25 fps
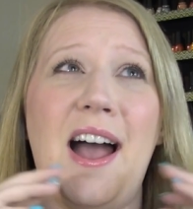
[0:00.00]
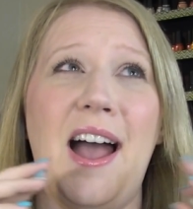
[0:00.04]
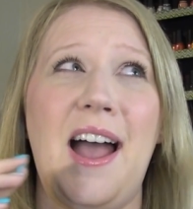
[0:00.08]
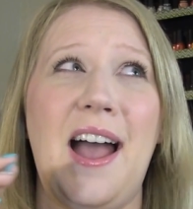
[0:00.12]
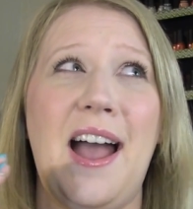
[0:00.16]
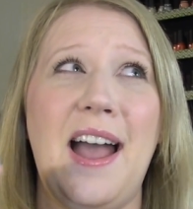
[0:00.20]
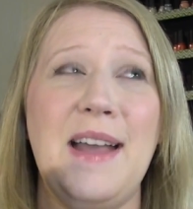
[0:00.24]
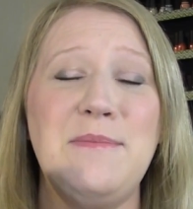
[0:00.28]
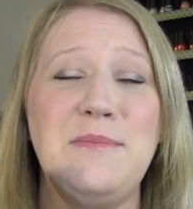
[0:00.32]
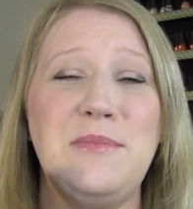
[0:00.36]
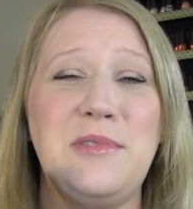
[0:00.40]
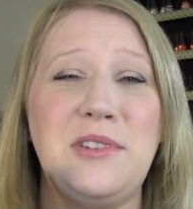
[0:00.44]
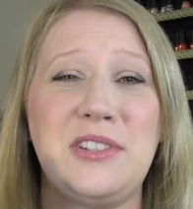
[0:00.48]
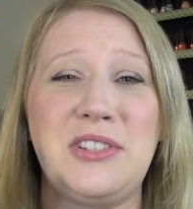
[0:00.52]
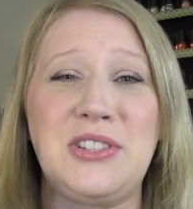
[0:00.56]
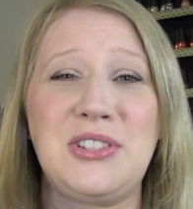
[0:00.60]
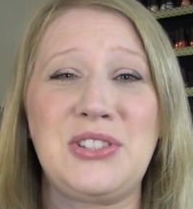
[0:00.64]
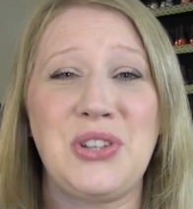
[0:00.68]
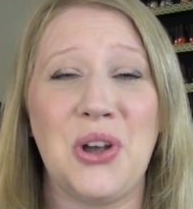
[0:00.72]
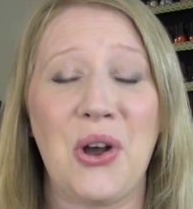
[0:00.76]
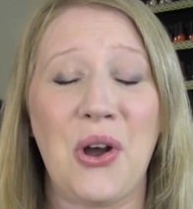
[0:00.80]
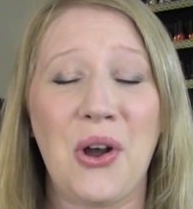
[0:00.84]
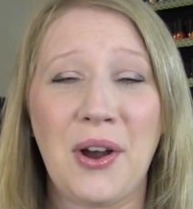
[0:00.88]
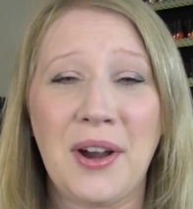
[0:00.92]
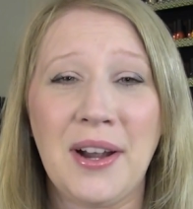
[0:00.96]
I'm
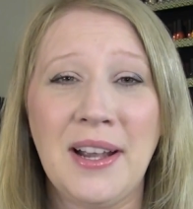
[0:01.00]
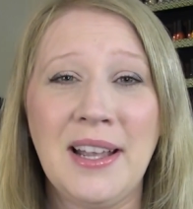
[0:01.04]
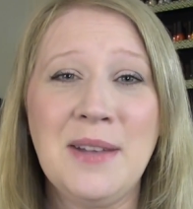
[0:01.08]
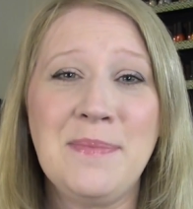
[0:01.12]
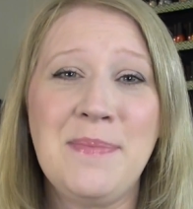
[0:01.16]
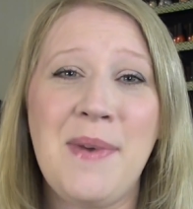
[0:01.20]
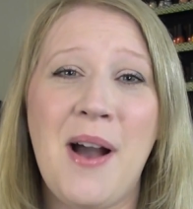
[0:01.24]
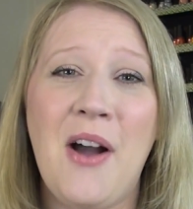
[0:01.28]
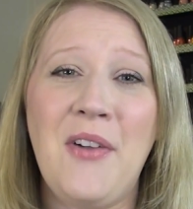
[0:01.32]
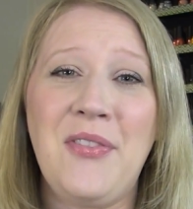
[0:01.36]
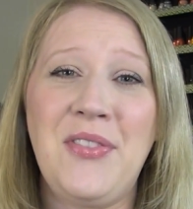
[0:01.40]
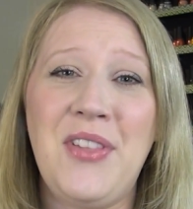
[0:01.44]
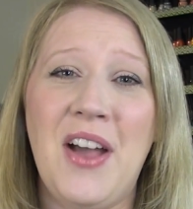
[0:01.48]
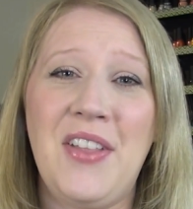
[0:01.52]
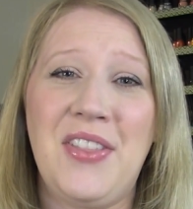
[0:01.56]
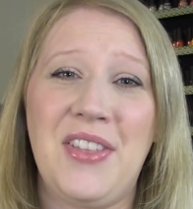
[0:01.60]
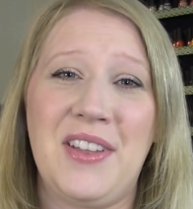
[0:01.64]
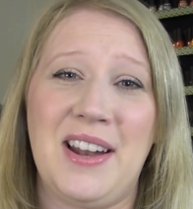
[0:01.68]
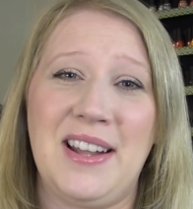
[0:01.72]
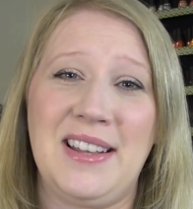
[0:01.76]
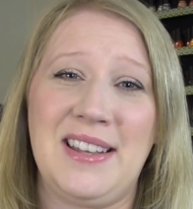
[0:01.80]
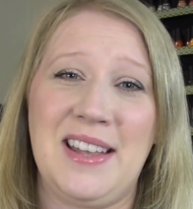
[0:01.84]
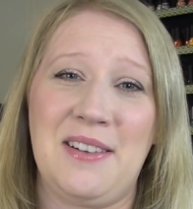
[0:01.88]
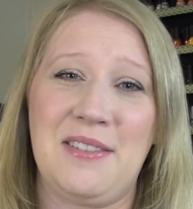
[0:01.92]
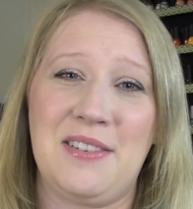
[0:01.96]
sorry about that
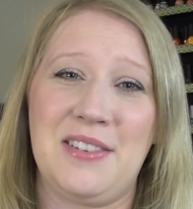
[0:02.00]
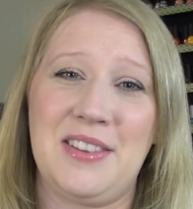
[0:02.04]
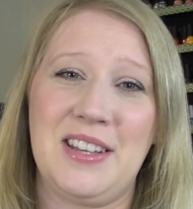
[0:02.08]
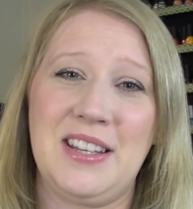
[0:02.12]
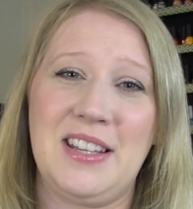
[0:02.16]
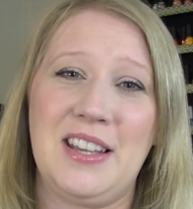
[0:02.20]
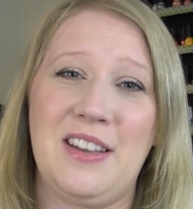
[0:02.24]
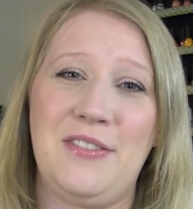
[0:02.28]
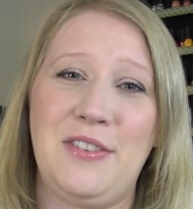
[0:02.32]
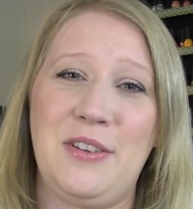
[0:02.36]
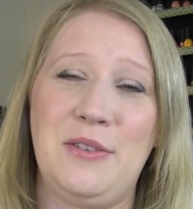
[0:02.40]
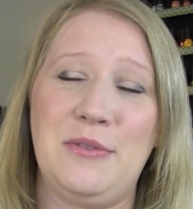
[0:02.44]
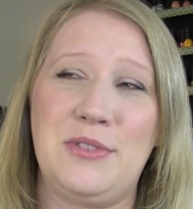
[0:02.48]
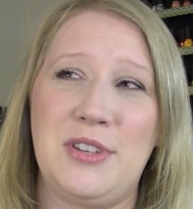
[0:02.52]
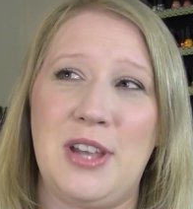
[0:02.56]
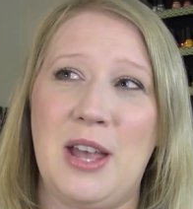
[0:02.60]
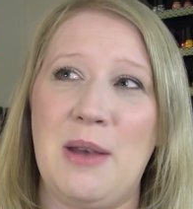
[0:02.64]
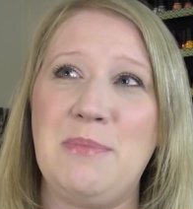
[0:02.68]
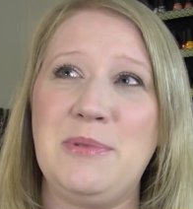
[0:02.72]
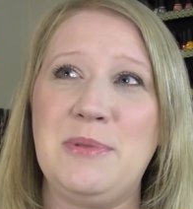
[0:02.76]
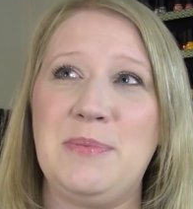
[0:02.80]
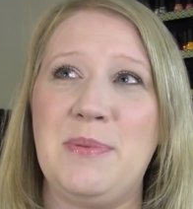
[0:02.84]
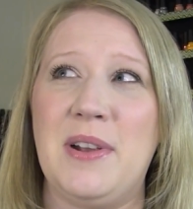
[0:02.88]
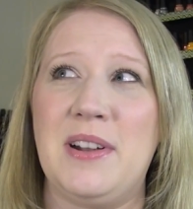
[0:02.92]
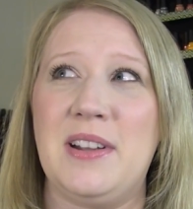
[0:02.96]
I can't really give you
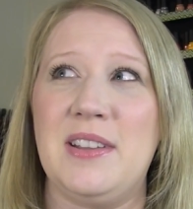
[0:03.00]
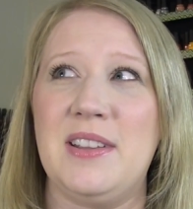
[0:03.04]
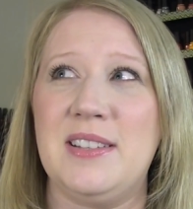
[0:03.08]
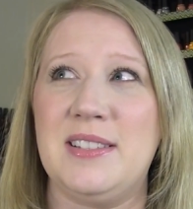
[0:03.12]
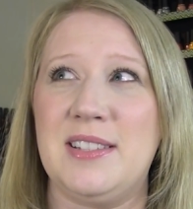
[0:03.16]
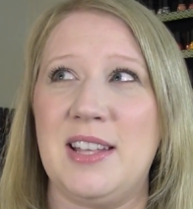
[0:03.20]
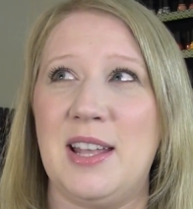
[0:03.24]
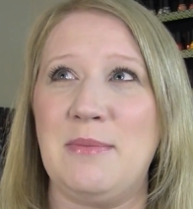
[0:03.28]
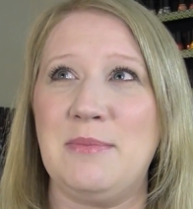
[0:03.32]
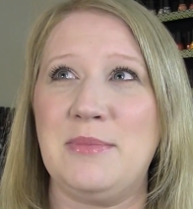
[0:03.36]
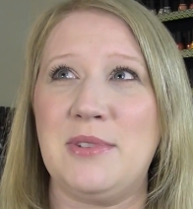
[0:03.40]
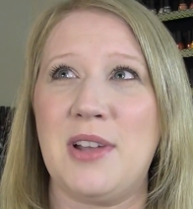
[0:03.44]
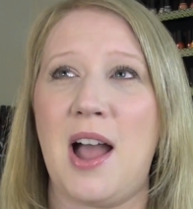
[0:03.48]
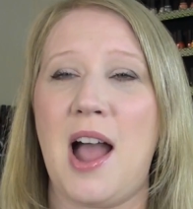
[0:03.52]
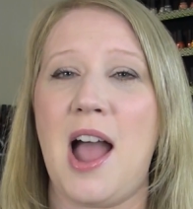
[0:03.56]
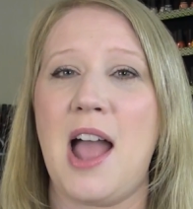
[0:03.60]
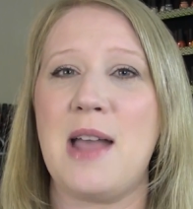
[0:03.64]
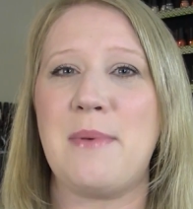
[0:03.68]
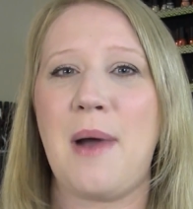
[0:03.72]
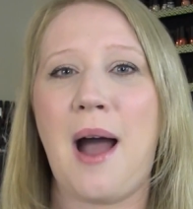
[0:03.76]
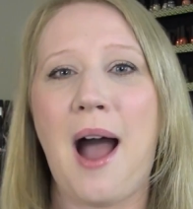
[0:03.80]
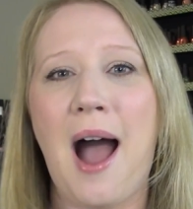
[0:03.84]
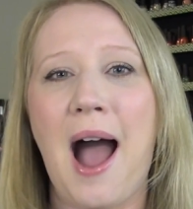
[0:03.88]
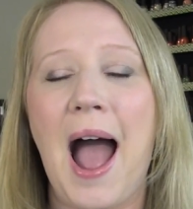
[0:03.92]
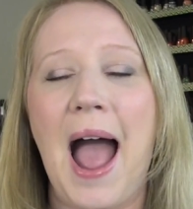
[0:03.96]
tips, but at the same
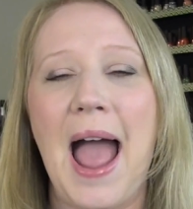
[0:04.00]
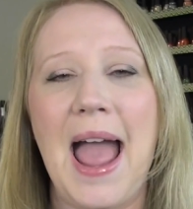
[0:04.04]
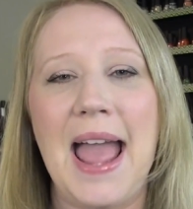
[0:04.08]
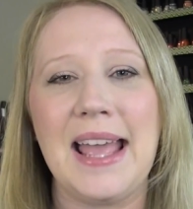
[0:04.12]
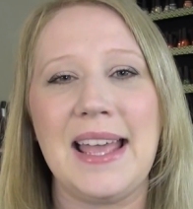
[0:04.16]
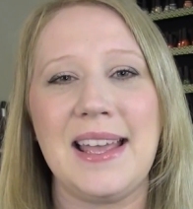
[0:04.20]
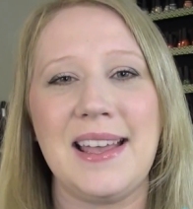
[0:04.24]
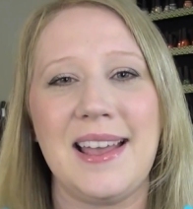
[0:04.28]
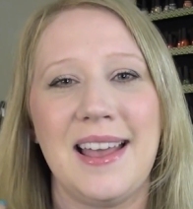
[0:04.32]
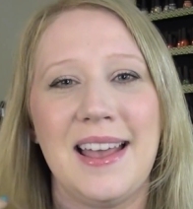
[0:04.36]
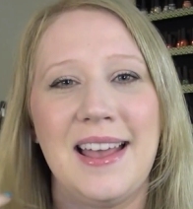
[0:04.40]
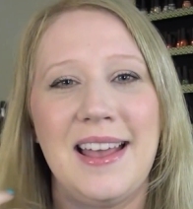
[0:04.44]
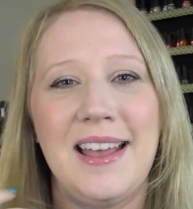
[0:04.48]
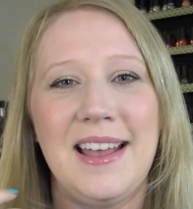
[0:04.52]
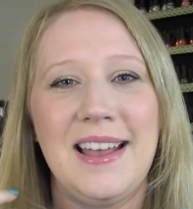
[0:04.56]
time, I